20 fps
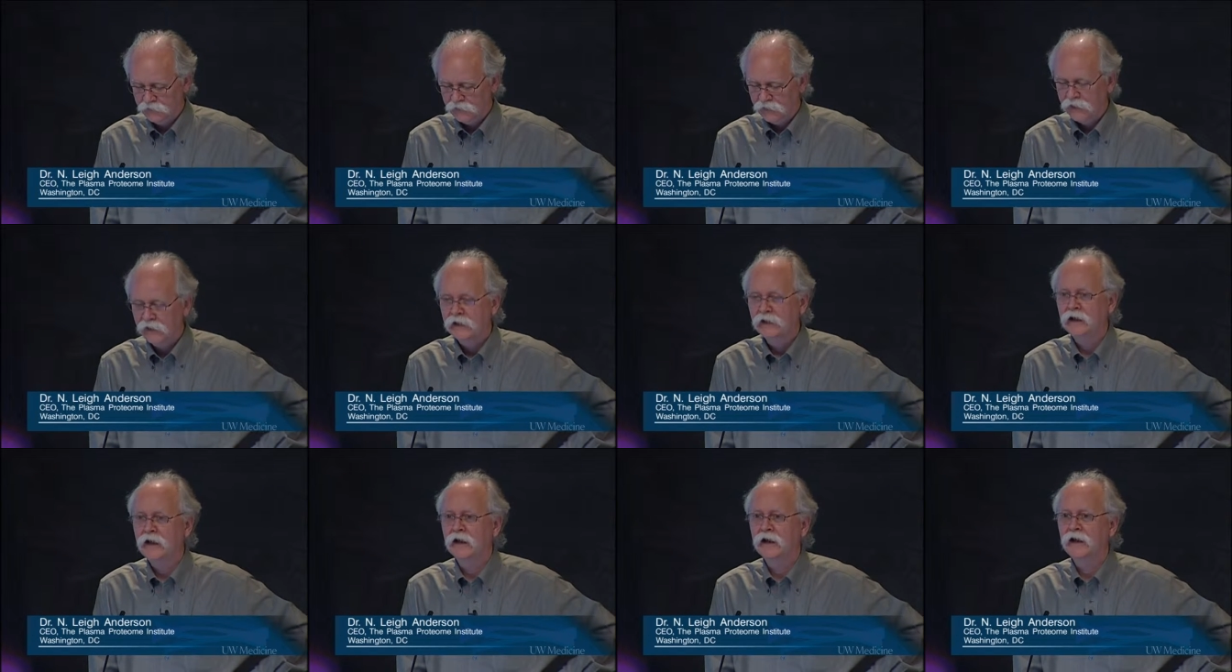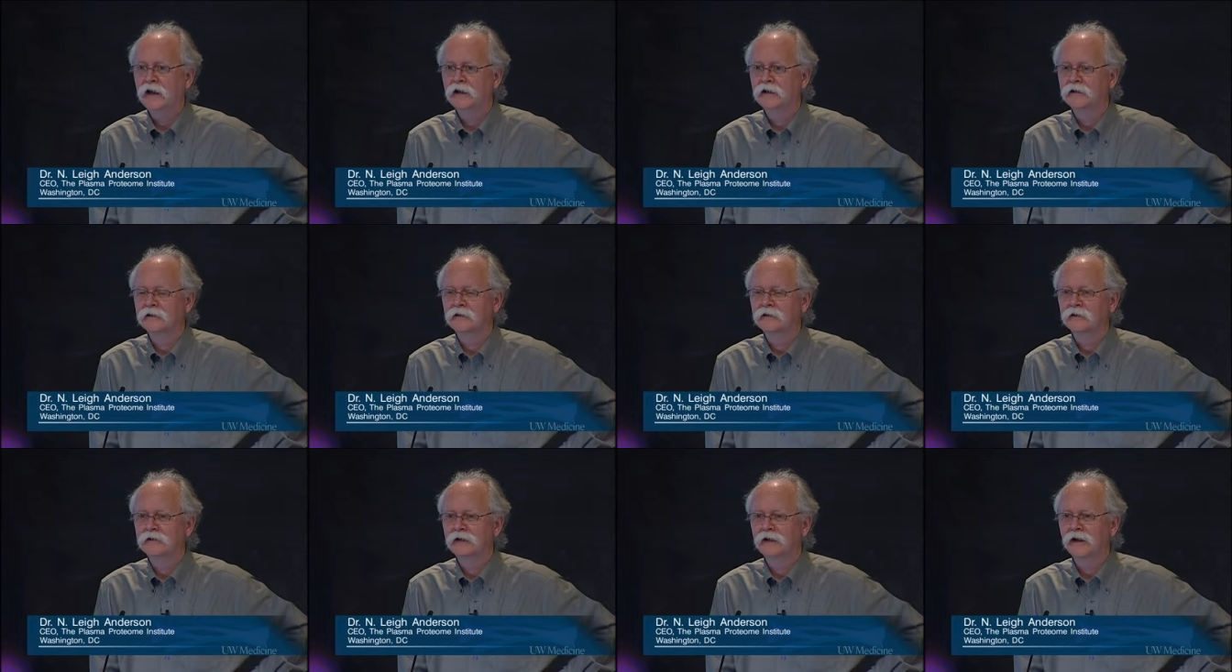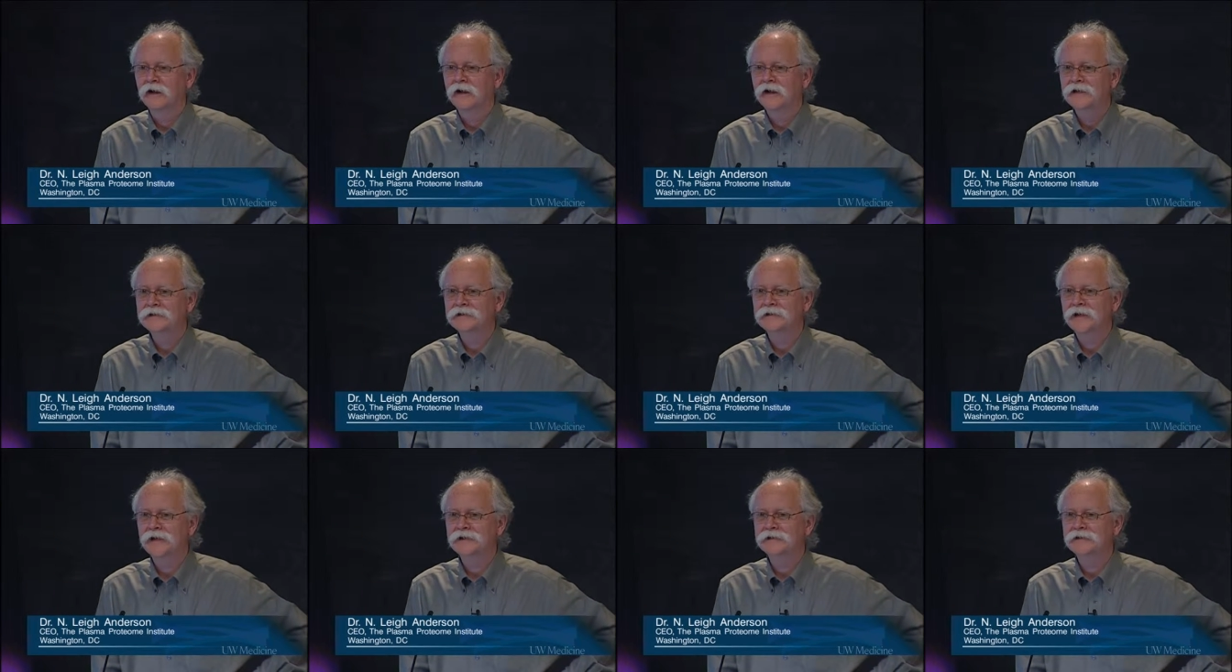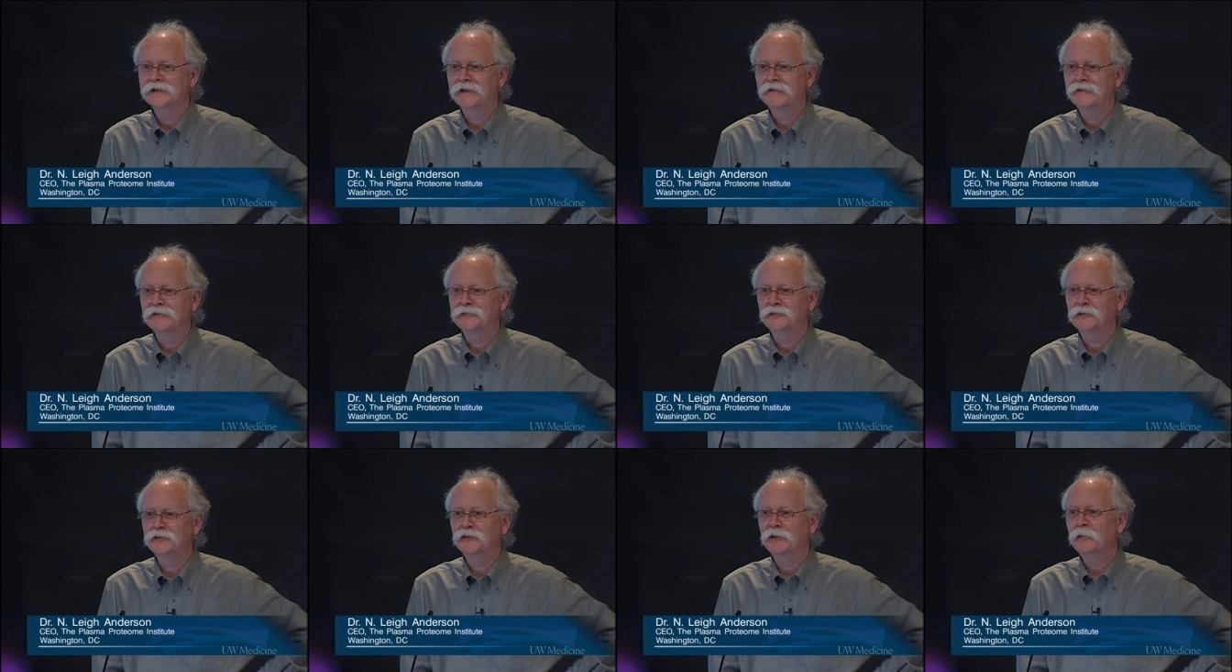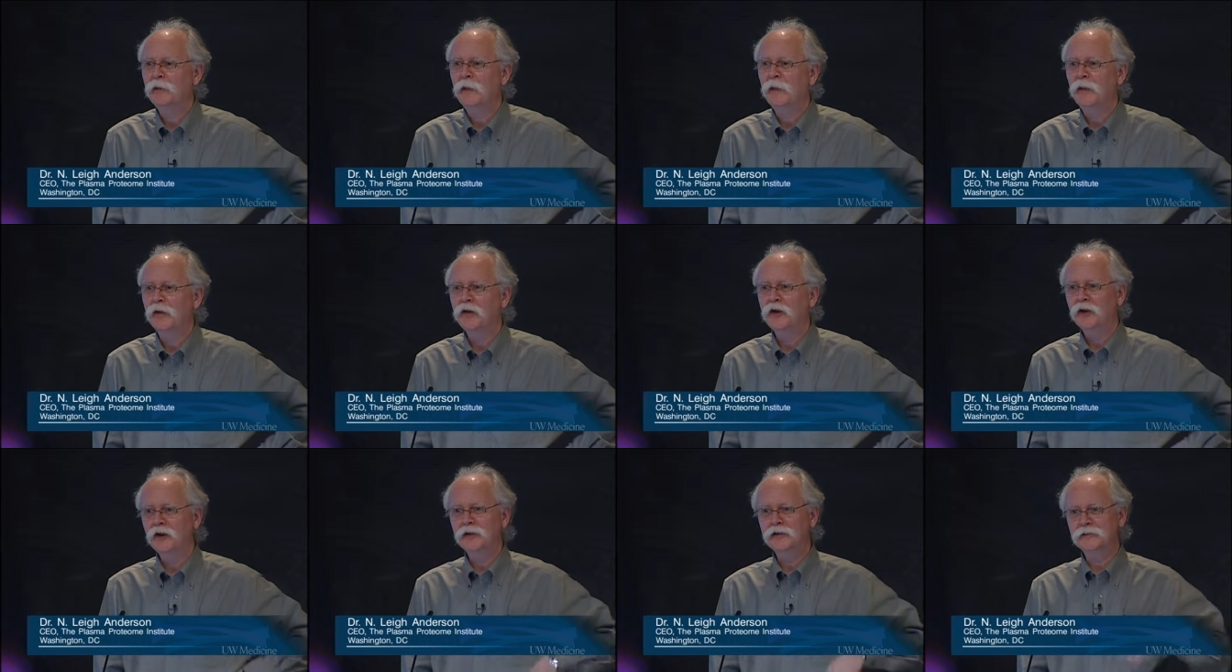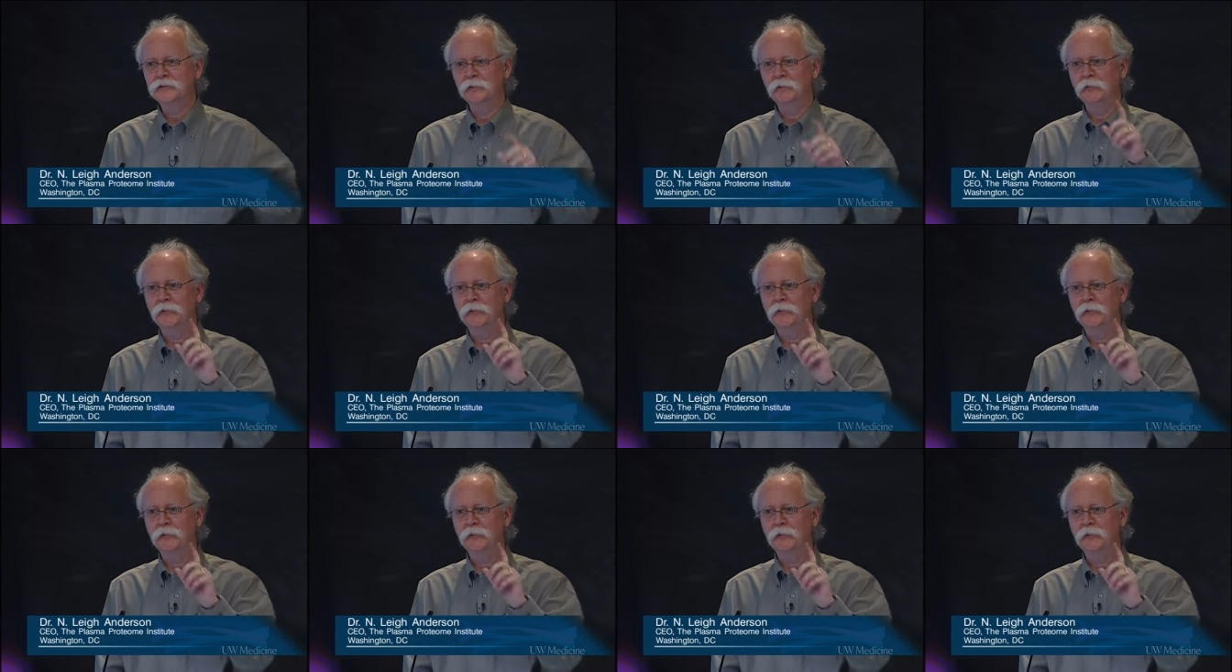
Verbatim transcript: And, and I I hesitate to say this with Jimmy in the audience,